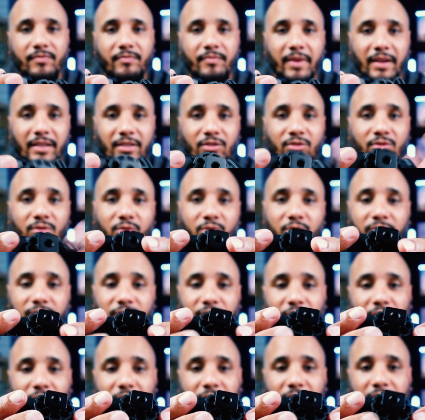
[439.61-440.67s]
my Duo
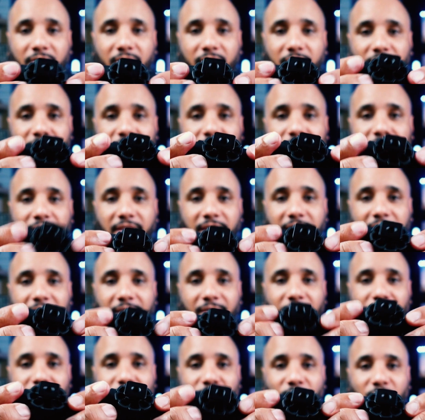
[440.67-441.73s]
4, and they
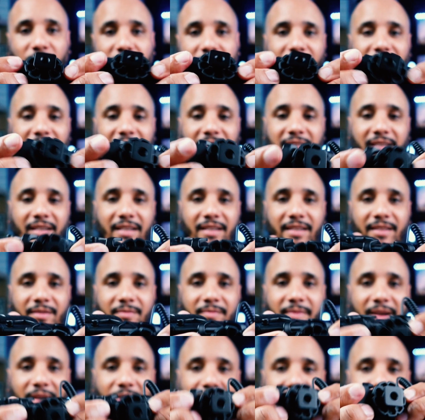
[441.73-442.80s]
would basically, the
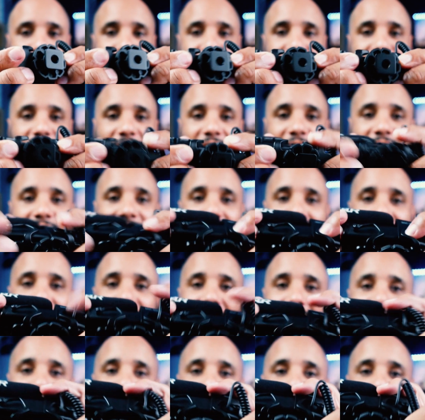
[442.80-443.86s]
microphone would like
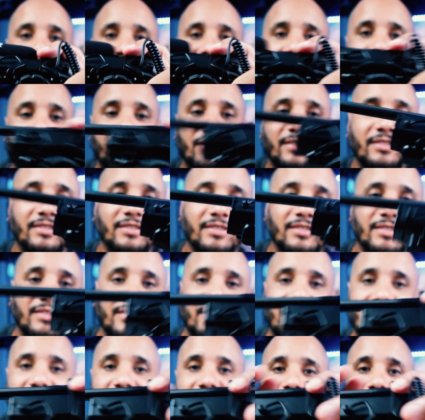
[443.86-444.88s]
hang there, and